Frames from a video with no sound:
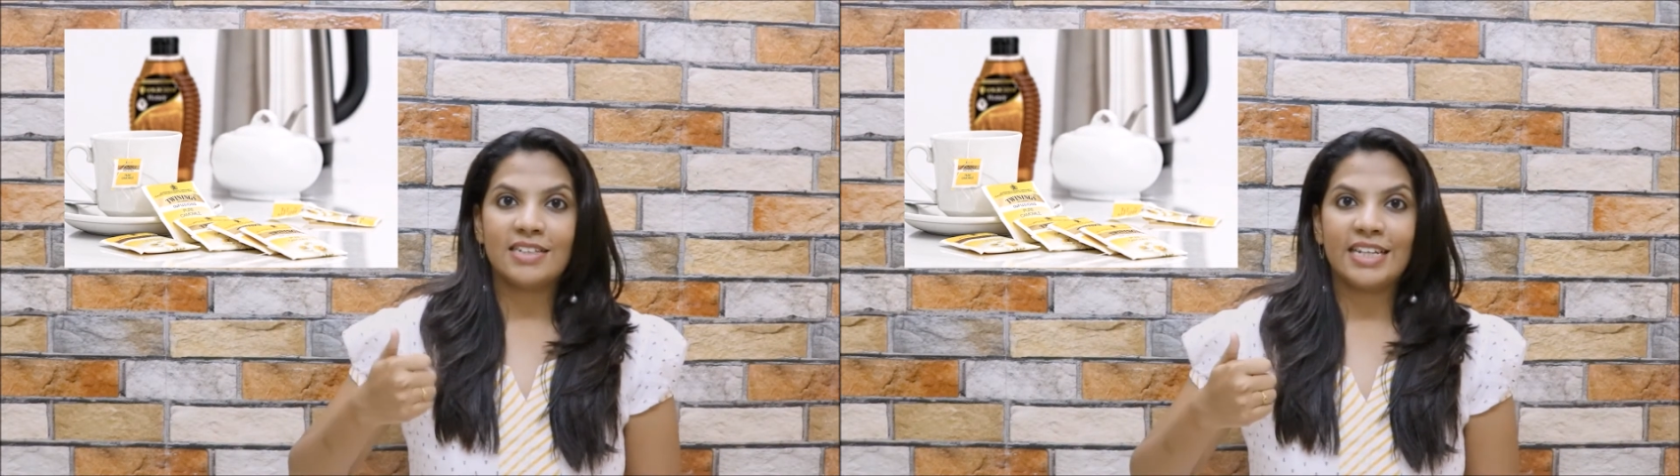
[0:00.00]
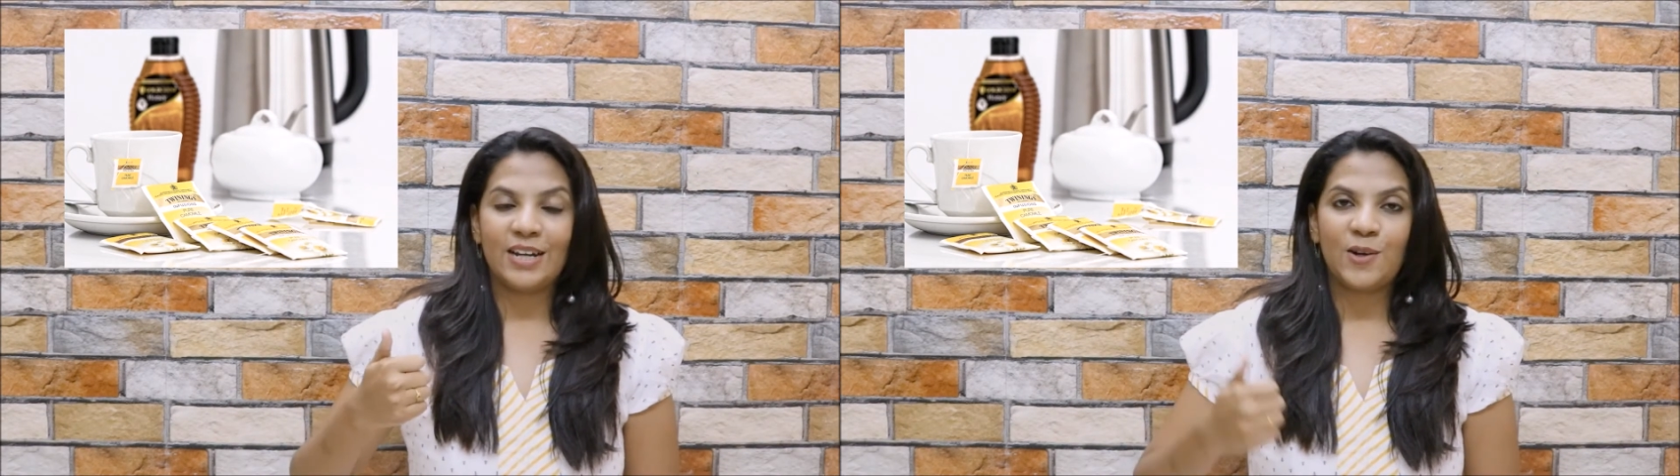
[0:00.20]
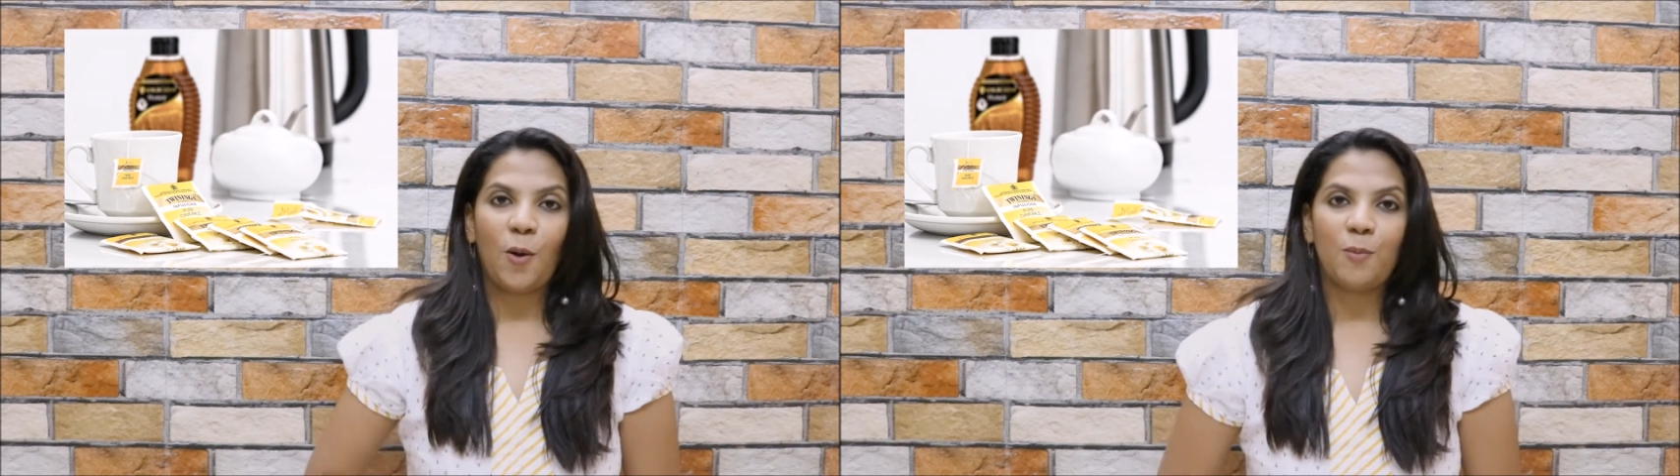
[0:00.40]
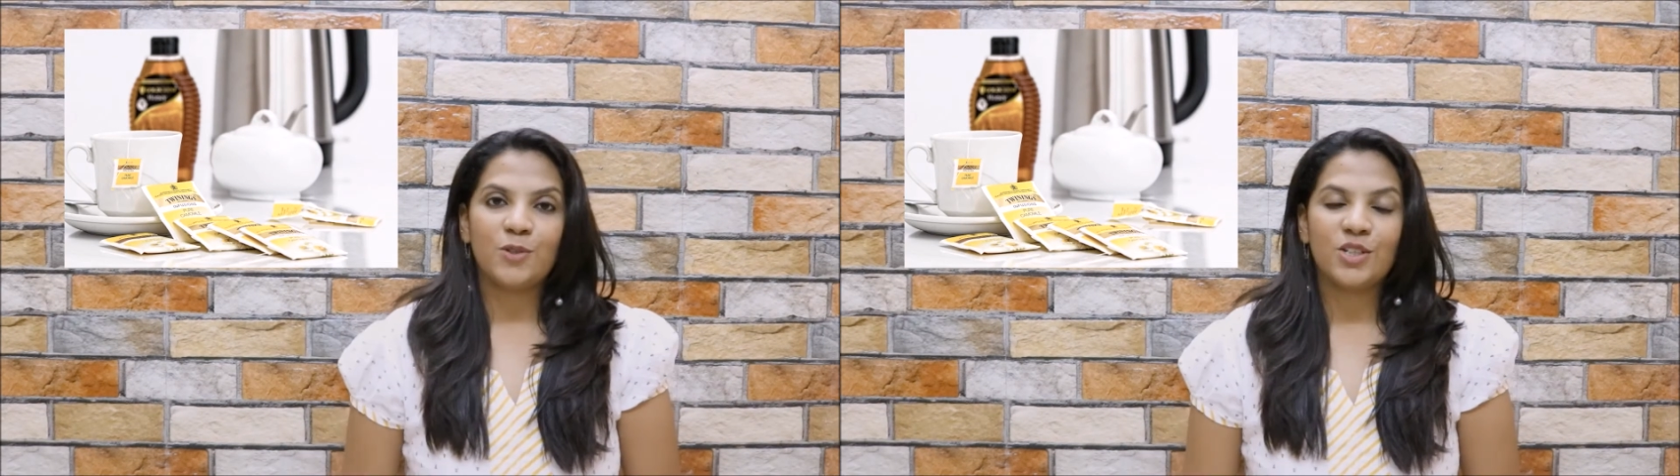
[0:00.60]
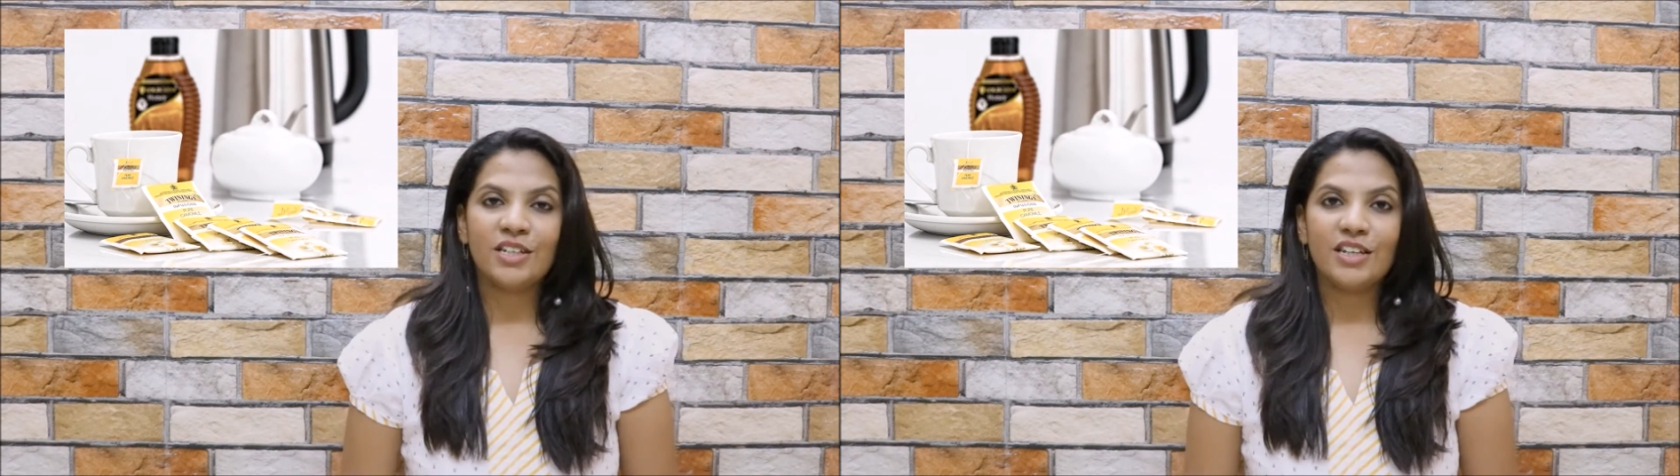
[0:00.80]
great
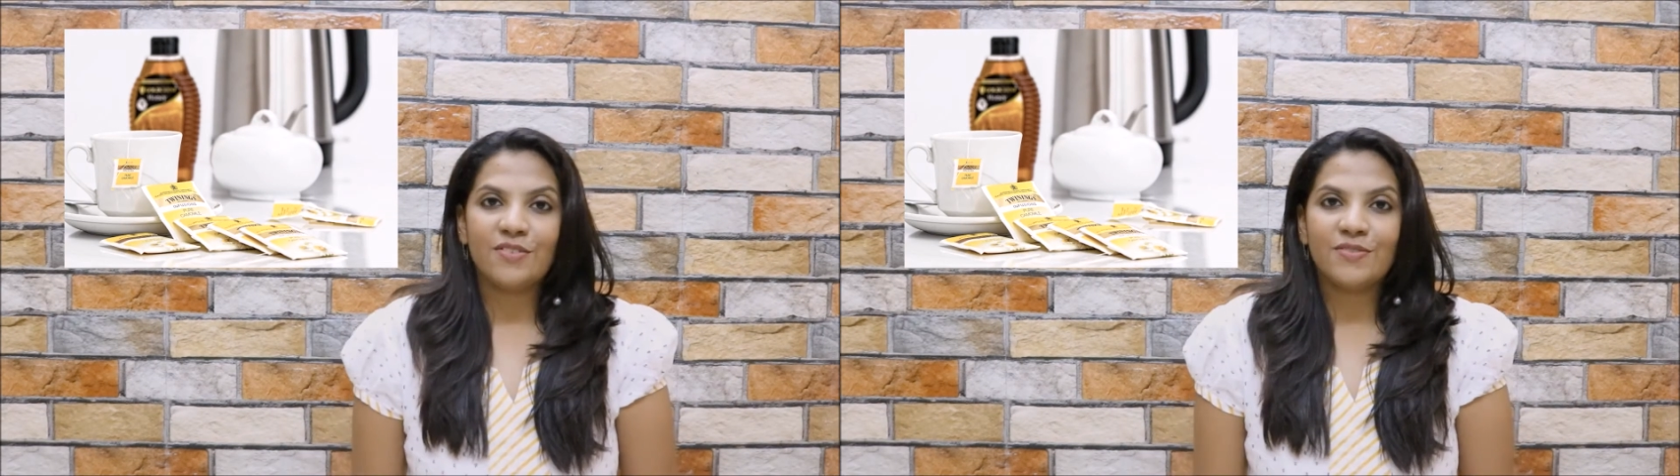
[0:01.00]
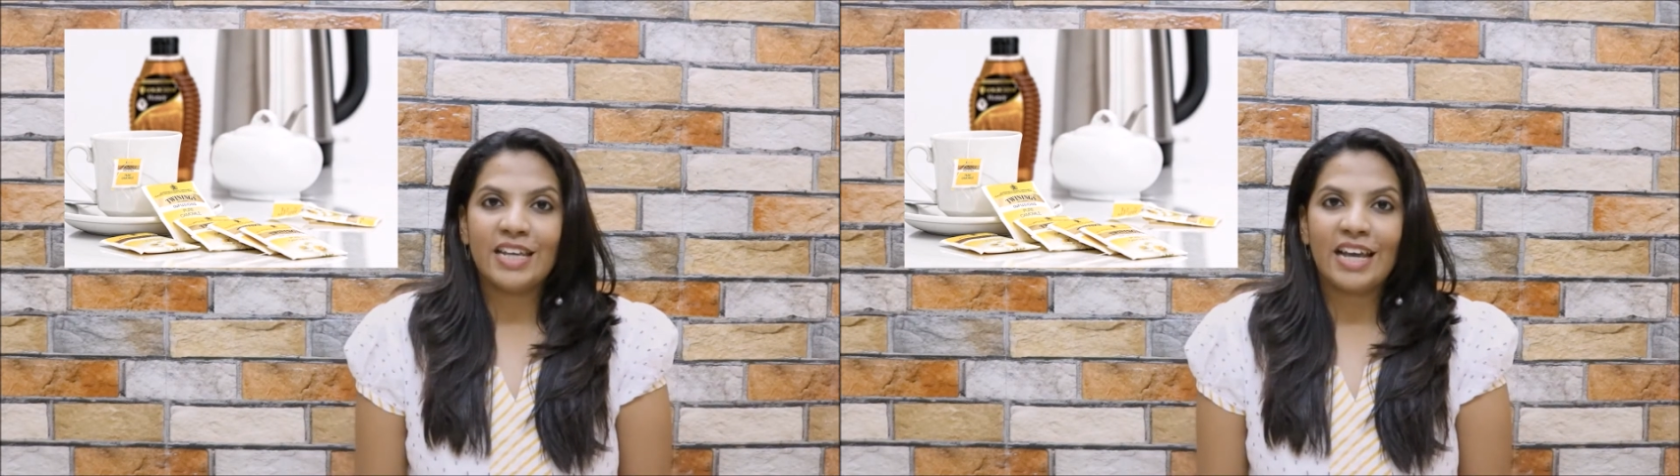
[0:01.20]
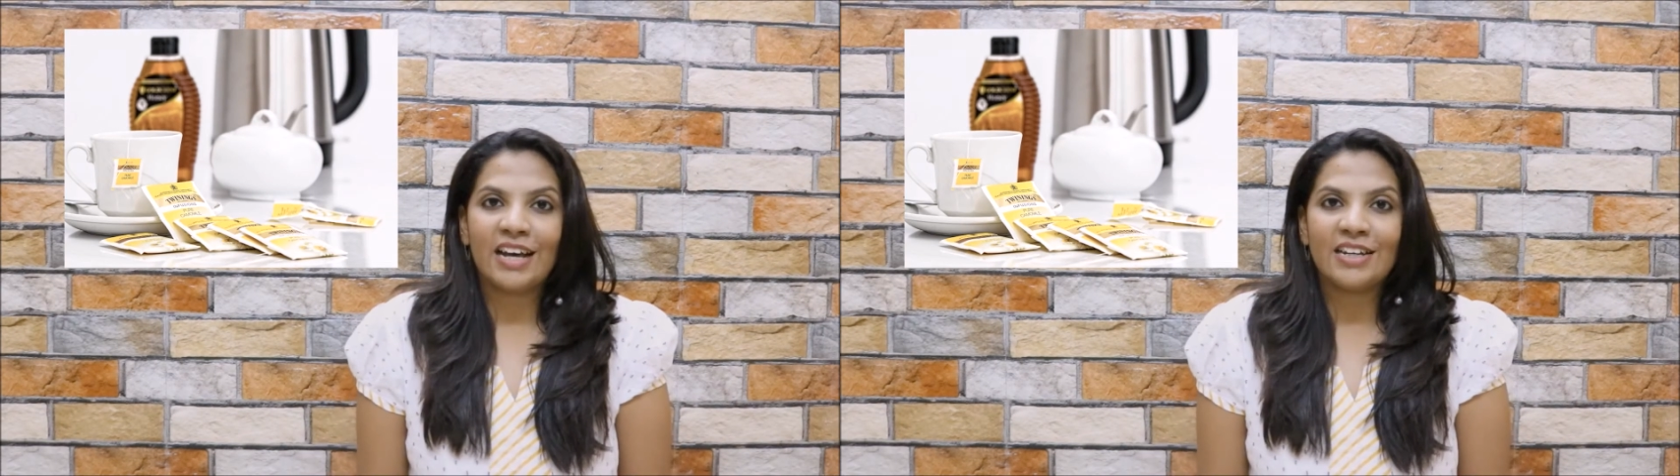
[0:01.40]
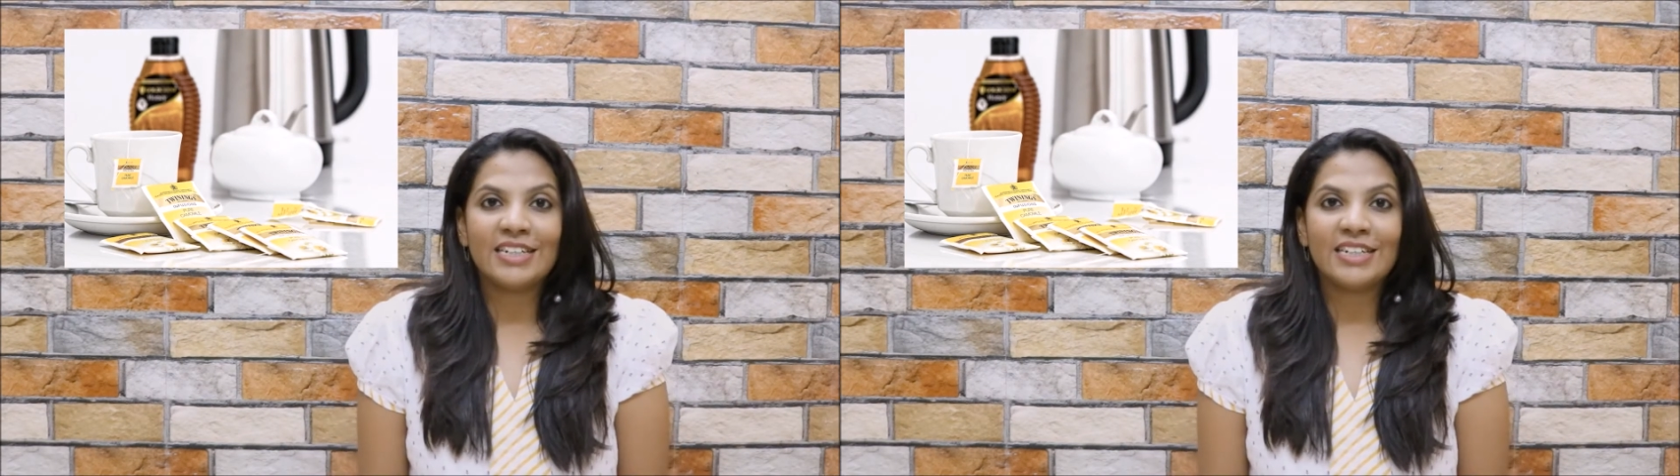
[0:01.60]
option if they are